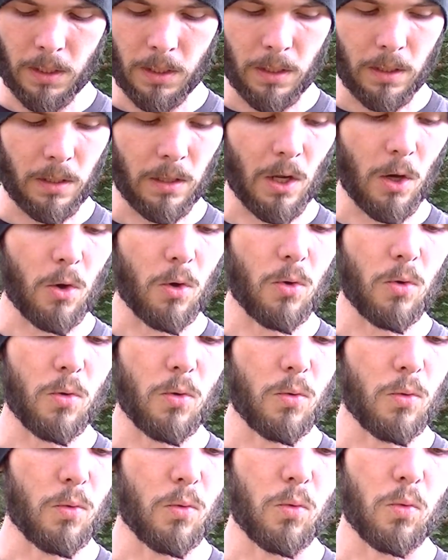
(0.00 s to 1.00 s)

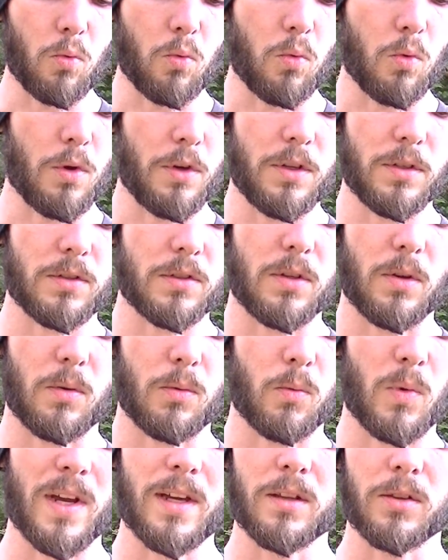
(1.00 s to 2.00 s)
No, just
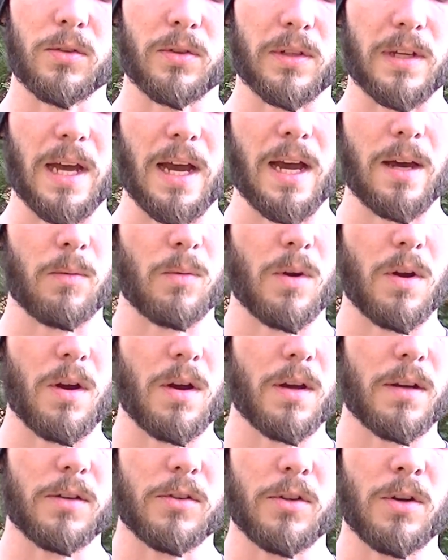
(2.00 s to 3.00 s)
regular guide
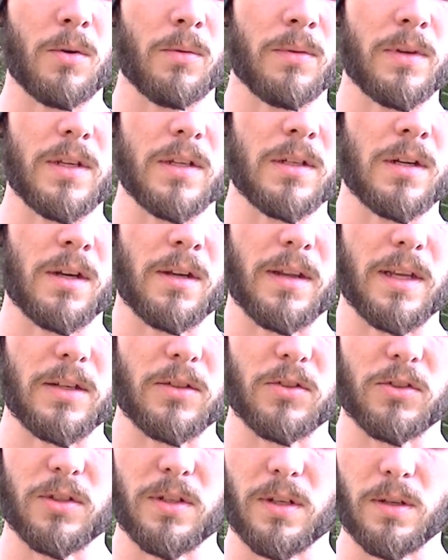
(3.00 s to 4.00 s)
rod. You don't need none of that
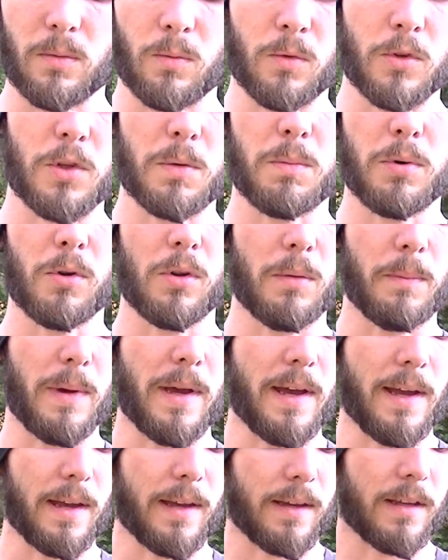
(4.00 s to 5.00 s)
shit where you pull it
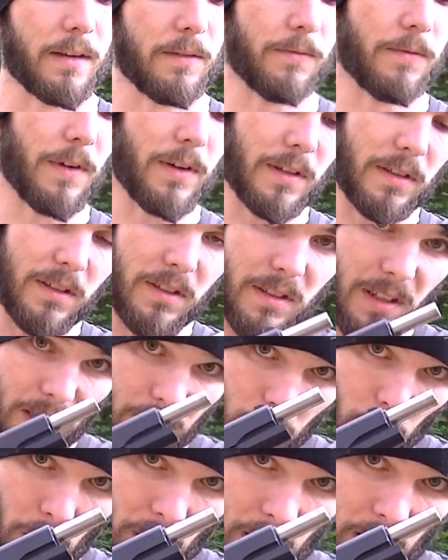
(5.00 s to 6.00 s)
back and it fucking
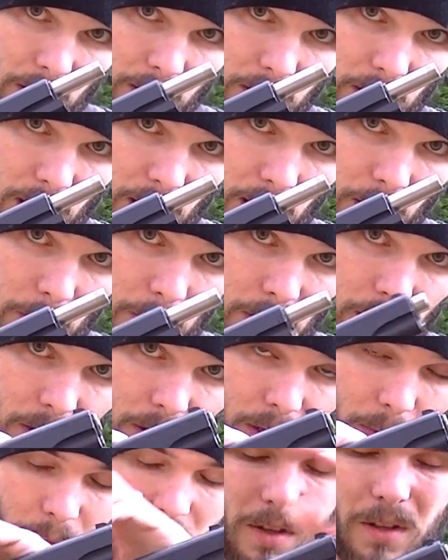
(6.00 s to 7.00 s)
sticks way out the damn
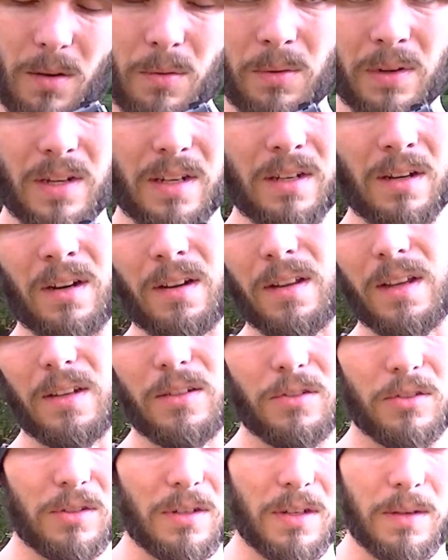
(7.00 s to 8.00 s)
end. I mean, you don't need none of that
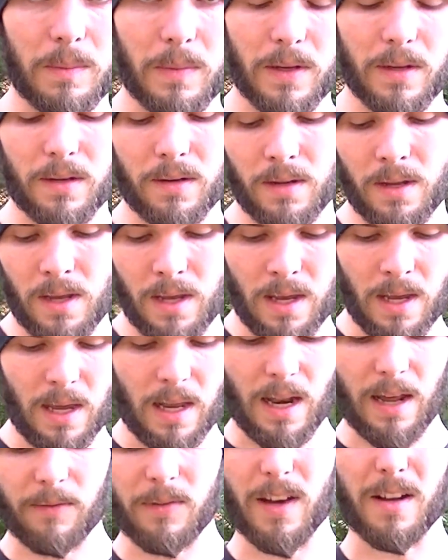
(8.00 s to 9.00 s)
shit, man.
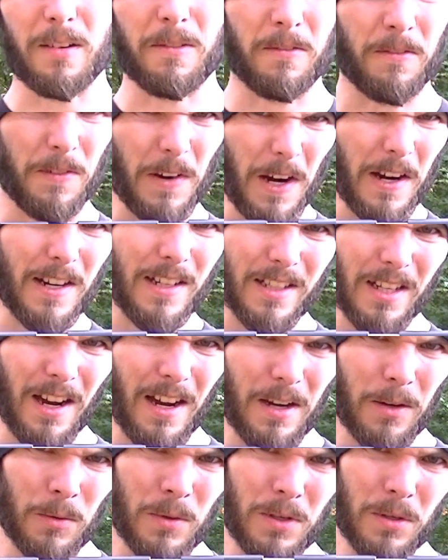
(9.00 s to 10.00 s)
Now, I've got a very
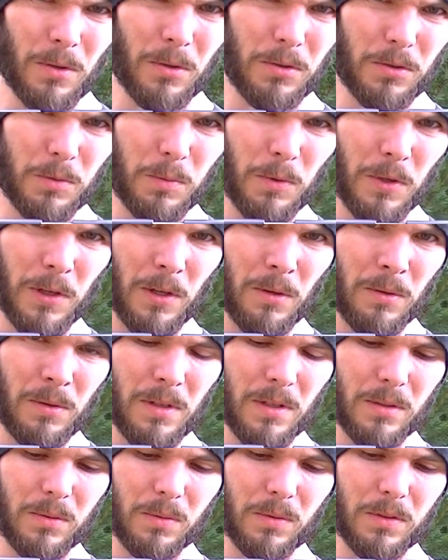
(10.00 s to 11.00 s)
tight recoil spring on
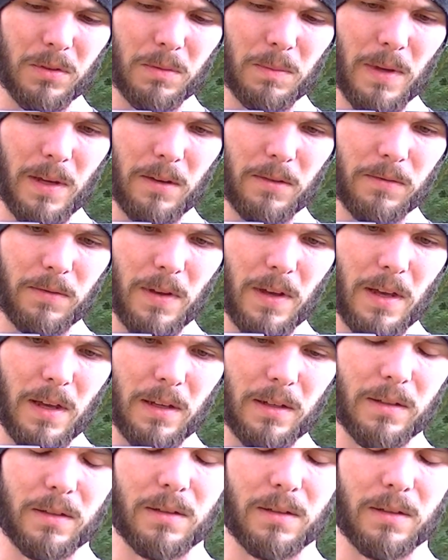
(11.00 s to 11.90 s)
this one, as a matter of fact.